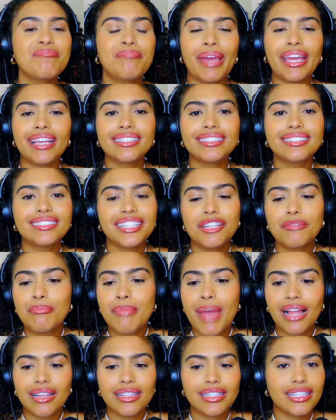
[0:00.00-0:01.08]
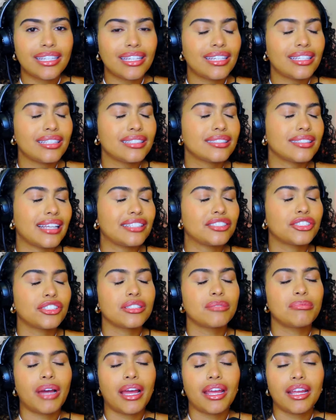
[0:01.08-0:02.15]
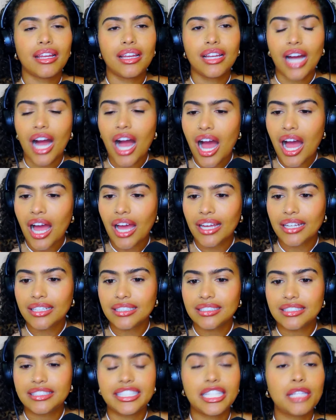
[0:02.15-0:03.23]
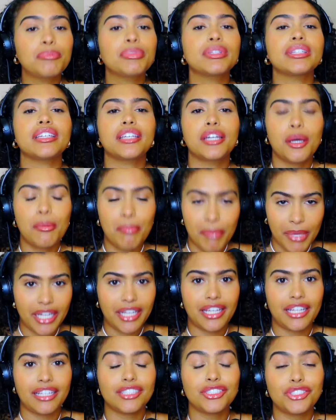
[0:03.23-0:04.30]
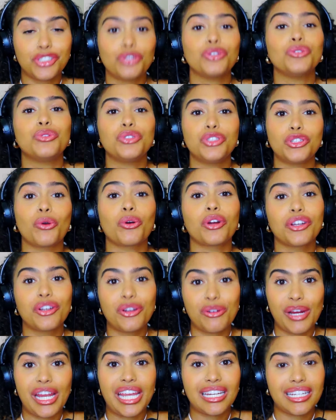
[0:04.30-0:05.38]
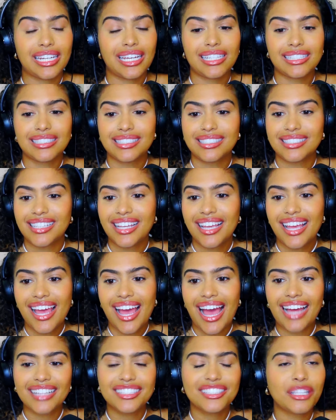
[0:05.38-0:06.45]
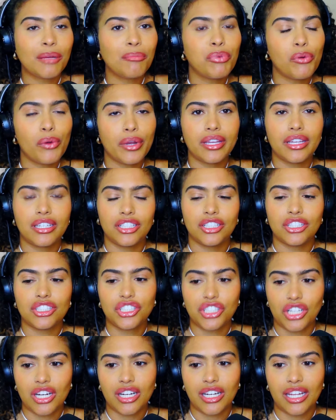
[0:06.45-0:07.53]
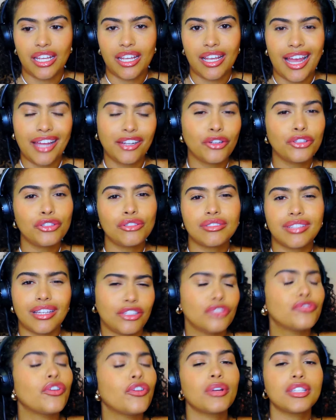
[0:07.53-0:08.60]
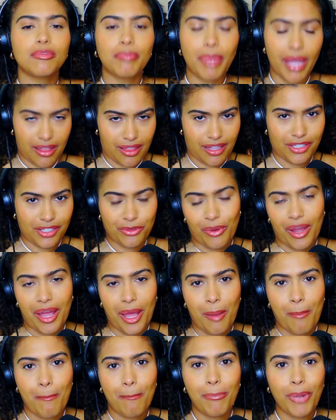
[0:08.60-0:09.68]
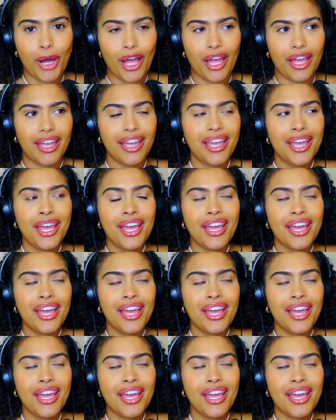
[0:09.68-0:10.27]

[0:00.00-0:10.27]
Based in melody, centered by God, deeply committed to your greatness. At some point in your journey, I know you said you've always been this way, but